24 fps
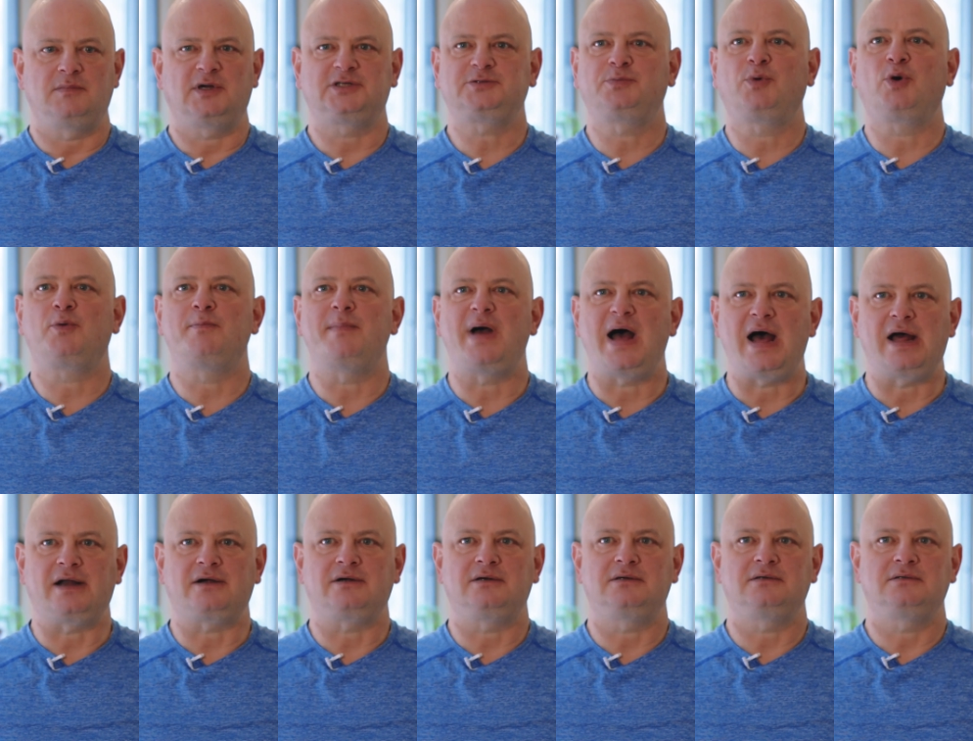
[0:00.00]
much more
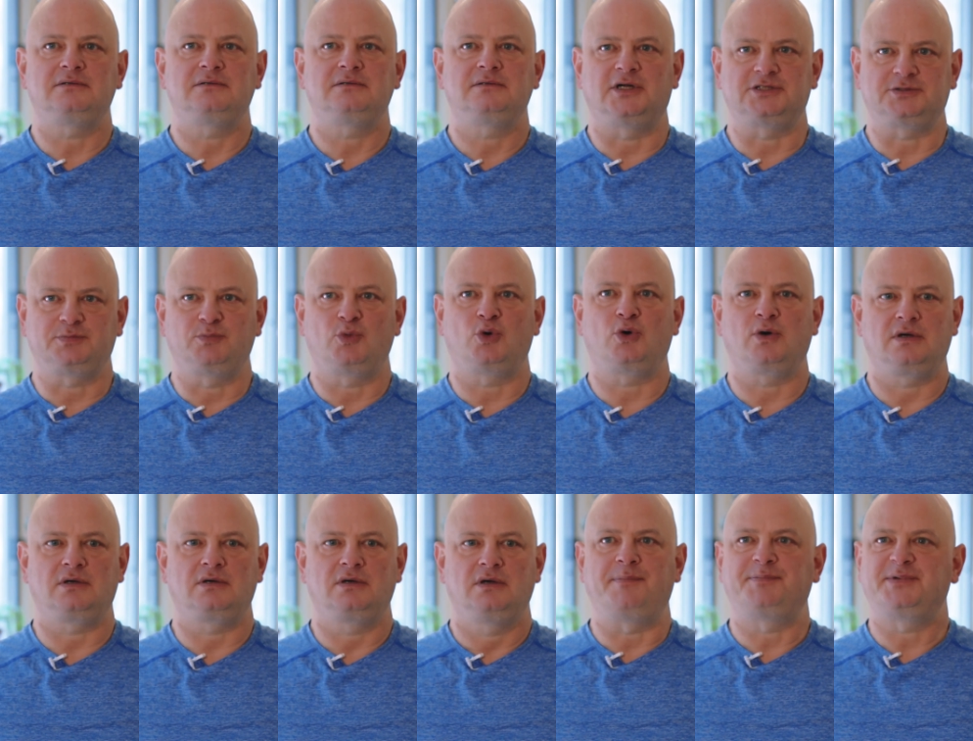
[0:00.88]
modern much
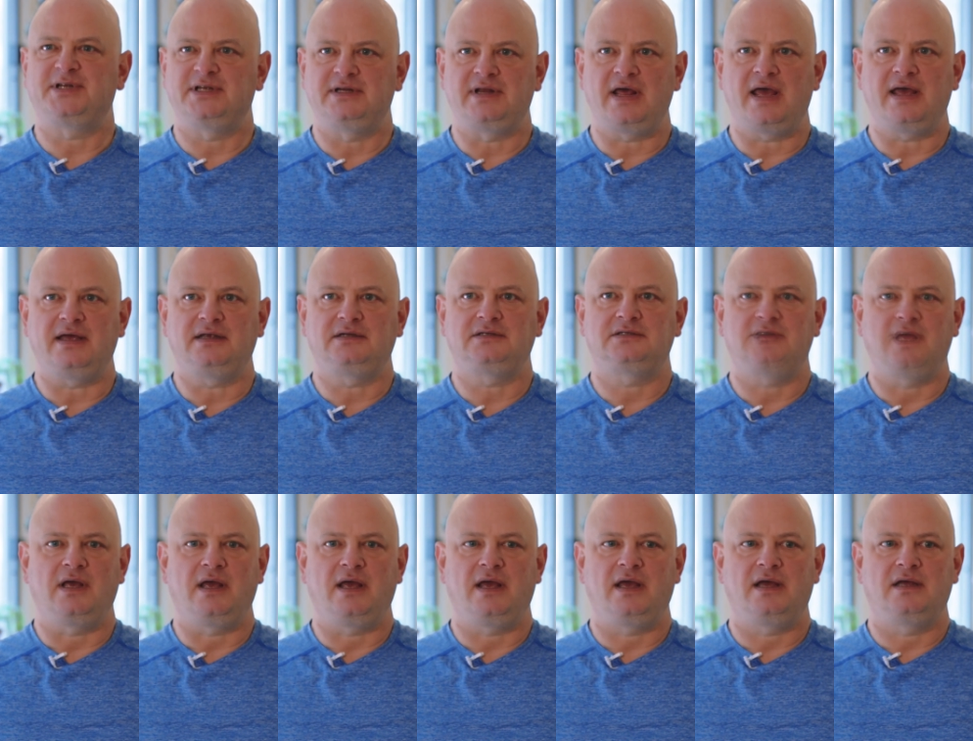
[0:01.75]
more up to date
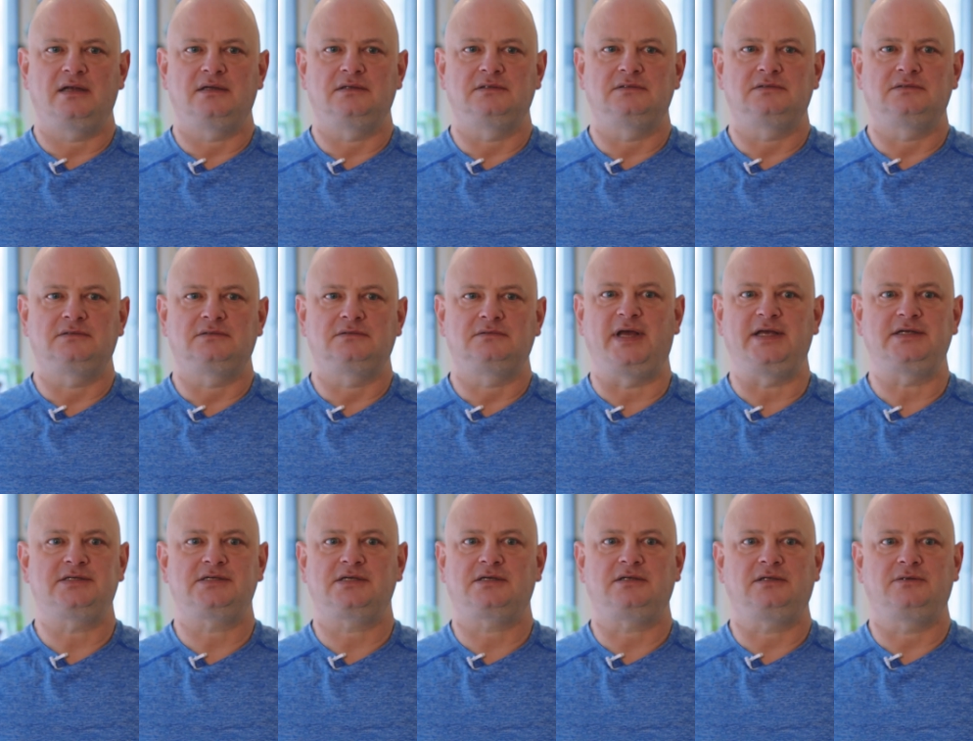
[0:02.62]
and
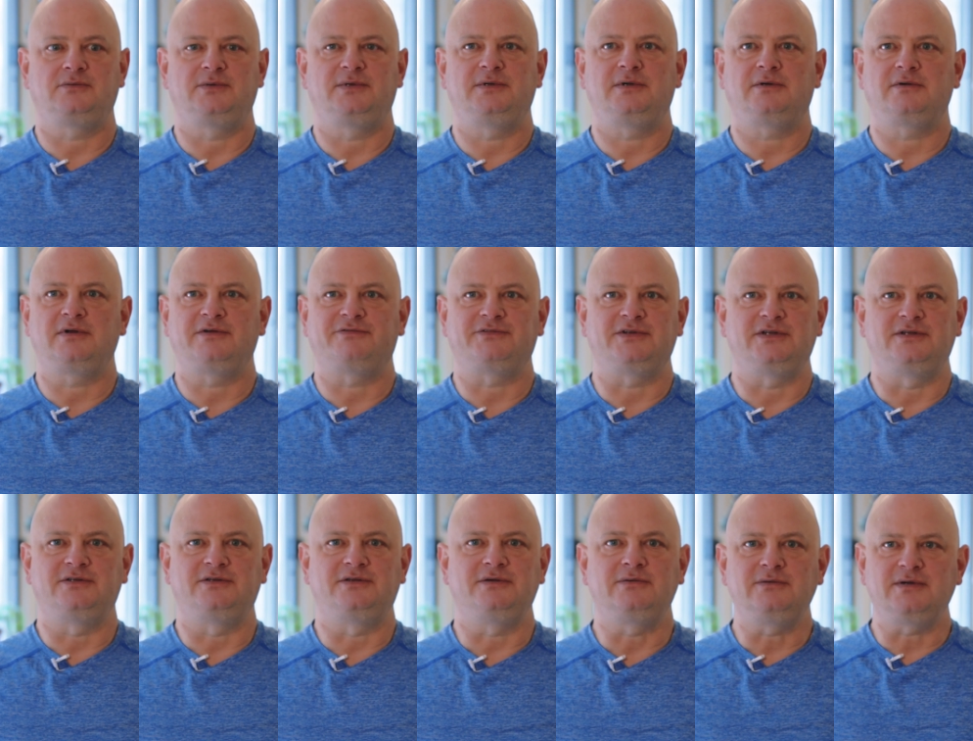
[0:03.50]
basically we don't have to
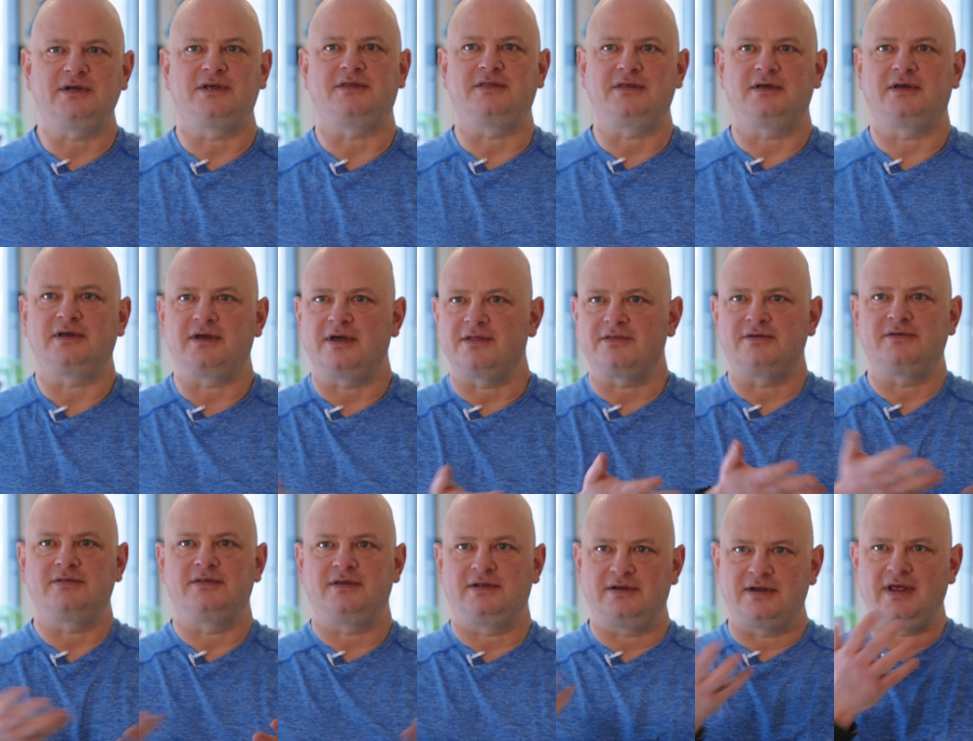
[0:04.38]
do anything
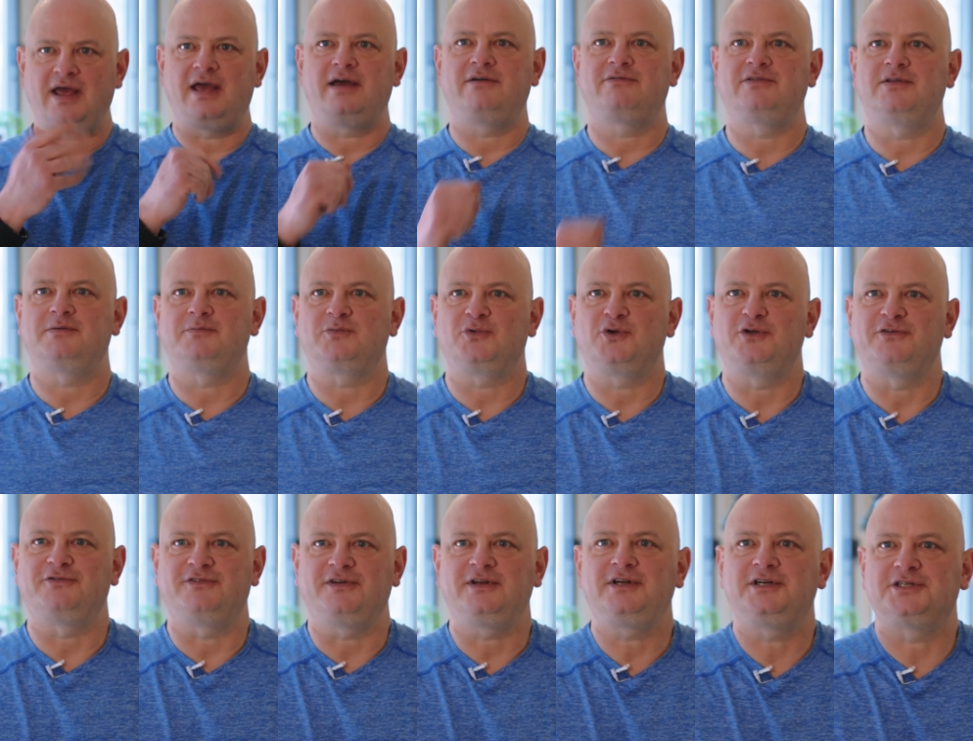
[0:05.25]
other than have them
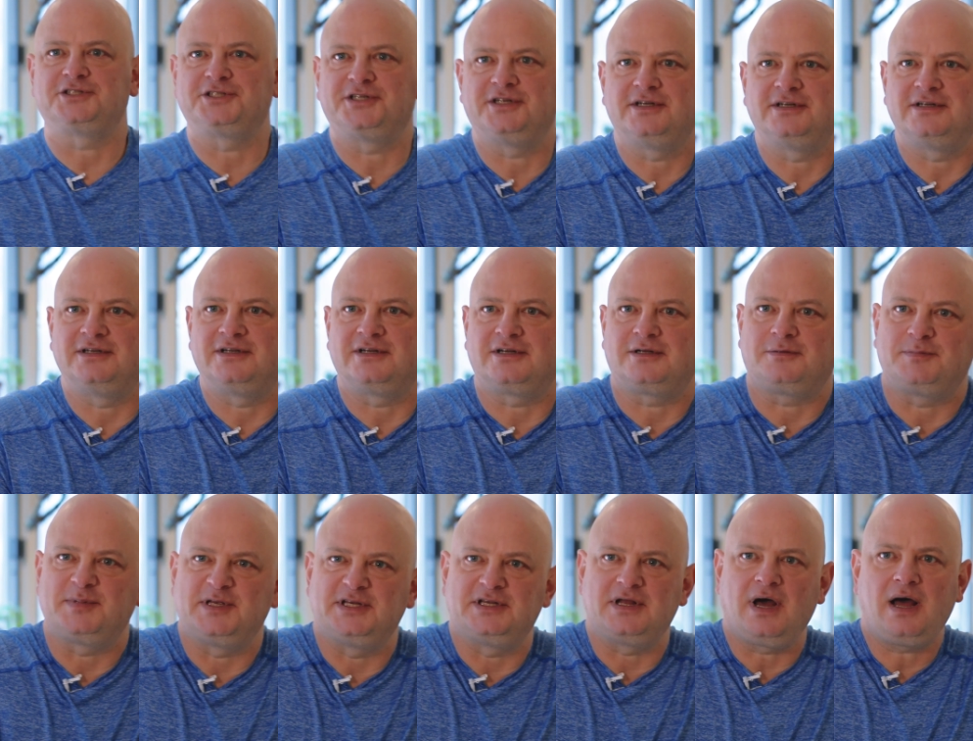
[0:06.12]
refinish it and it'll
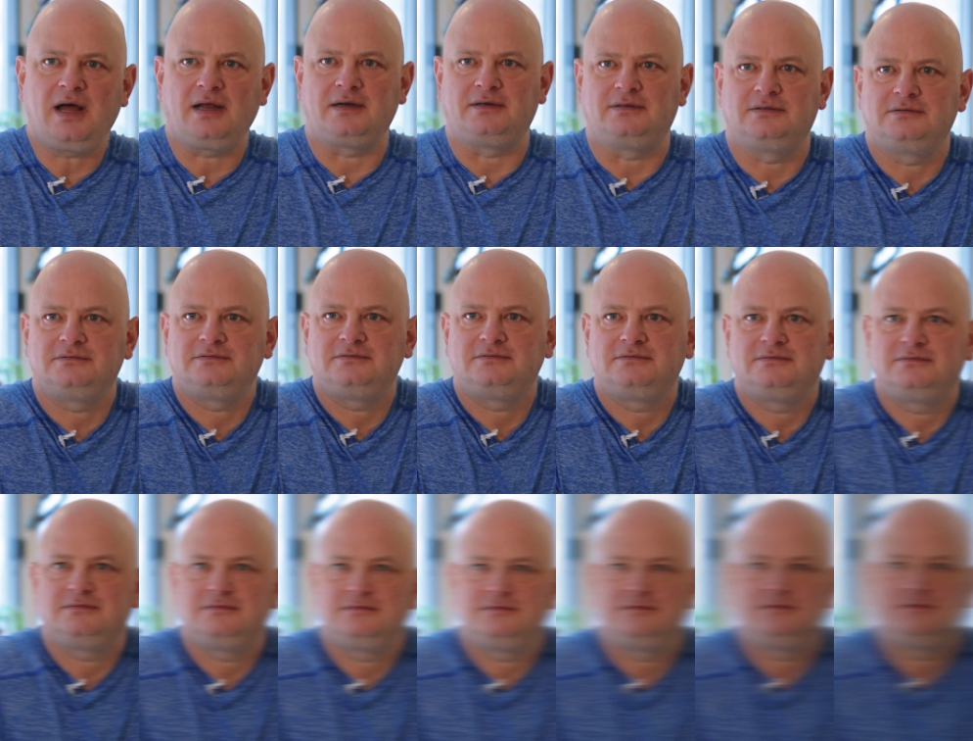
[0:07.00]
be done
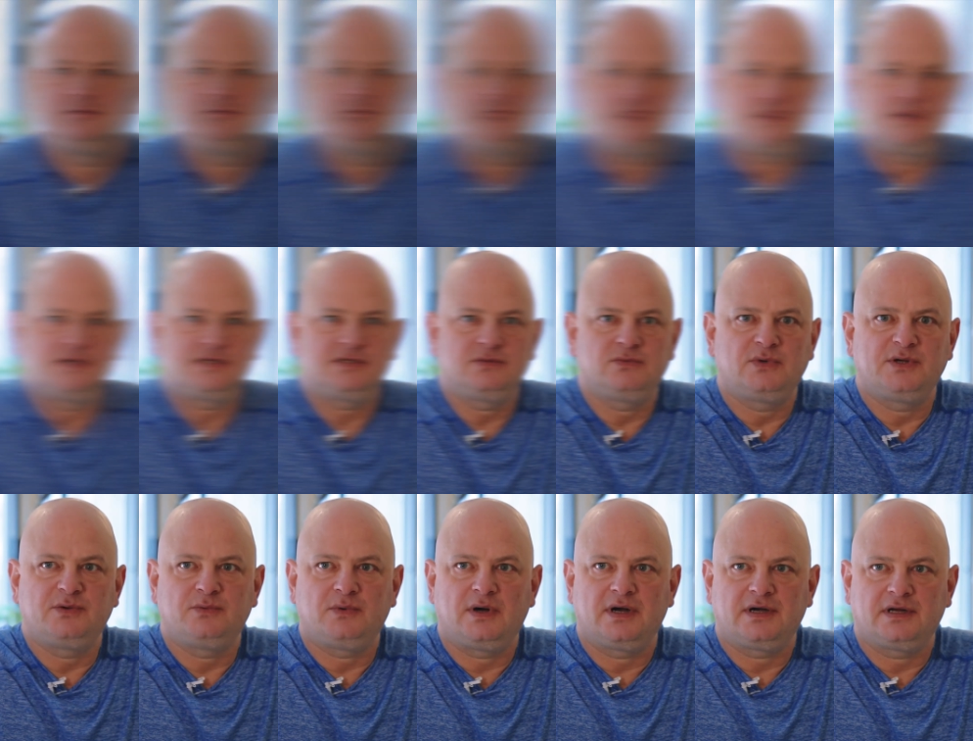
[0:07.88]
well, the reason
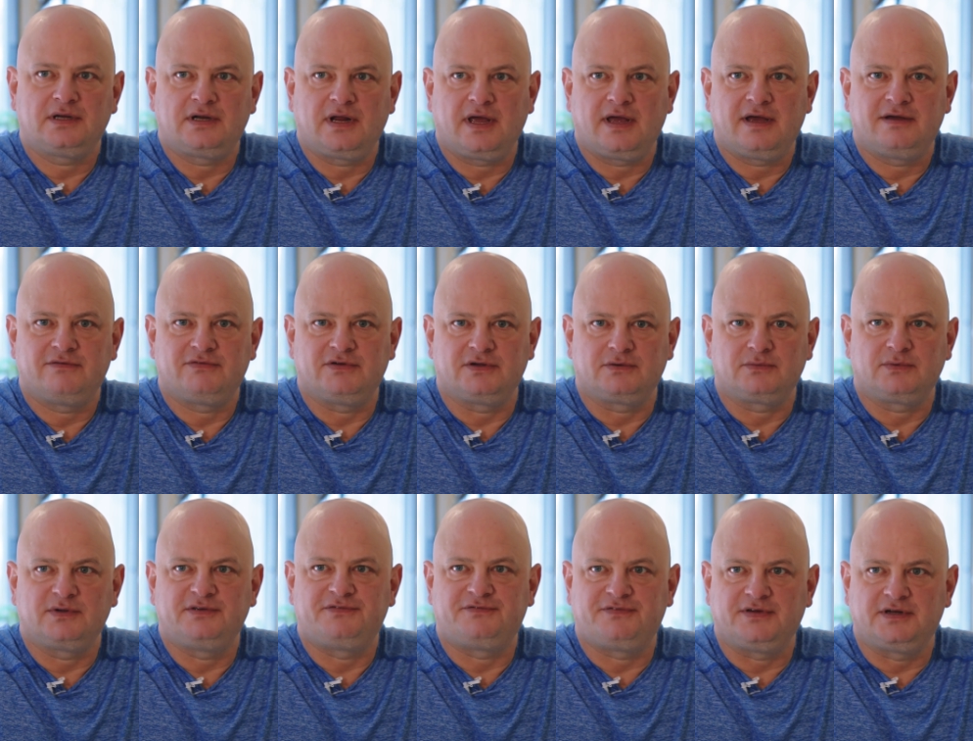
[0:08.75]
we wanted to have it
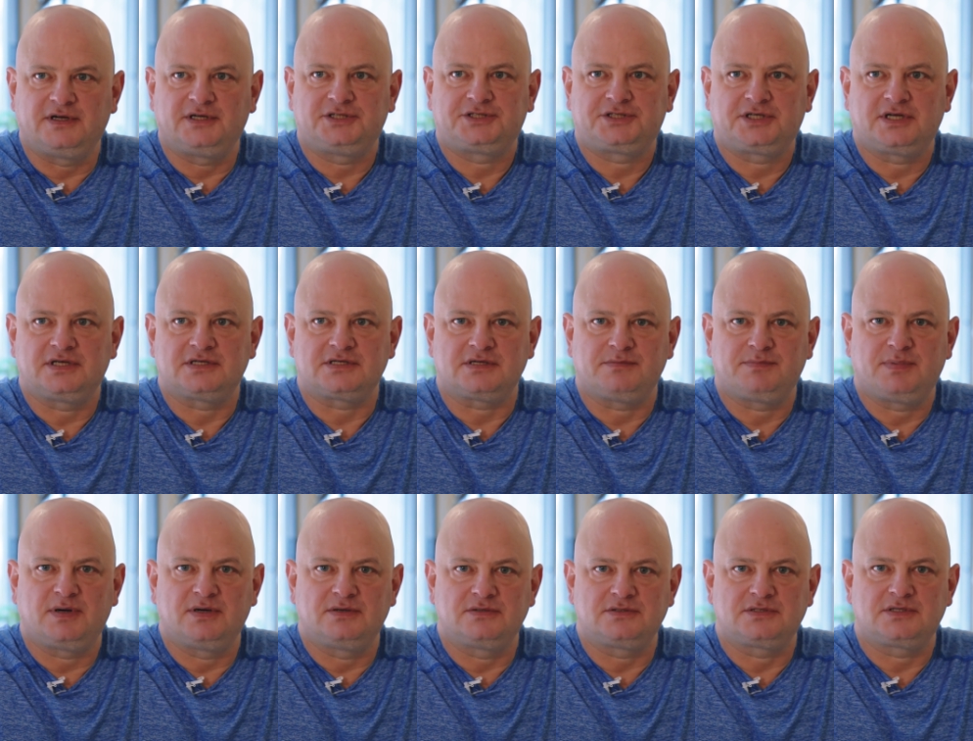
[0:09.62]
refinished as
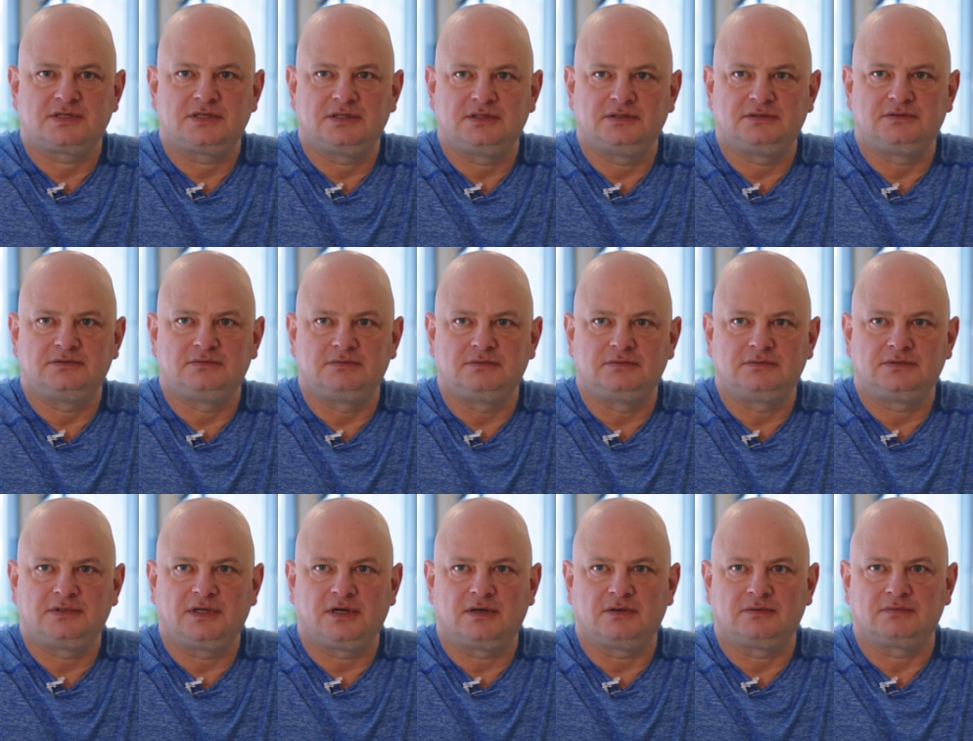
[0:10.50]
opposed to,
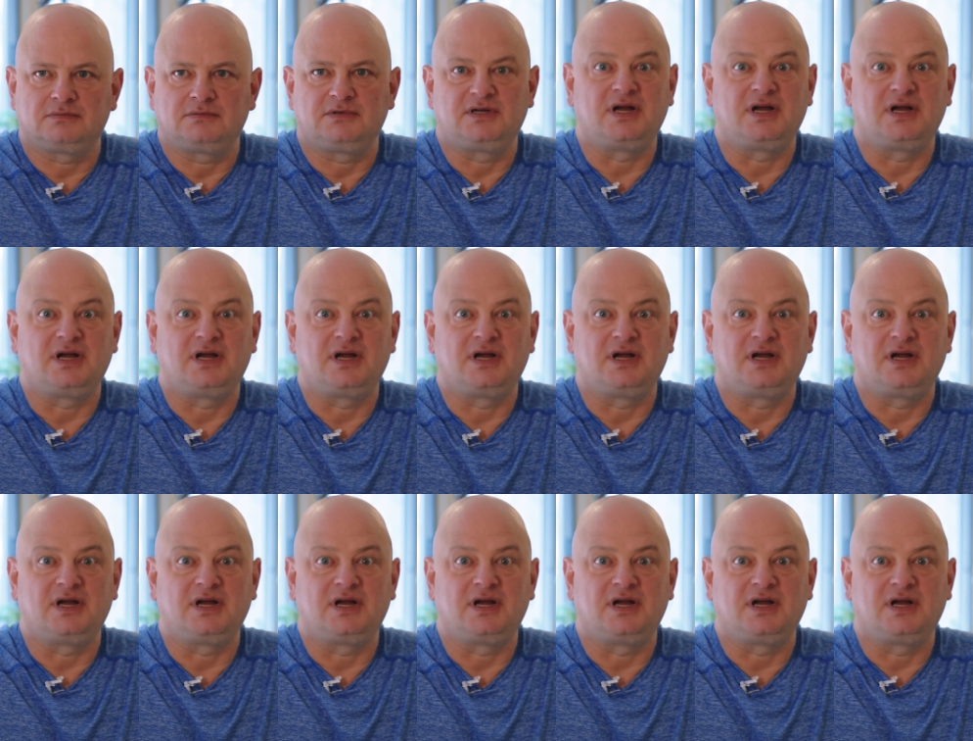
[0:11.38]
you know,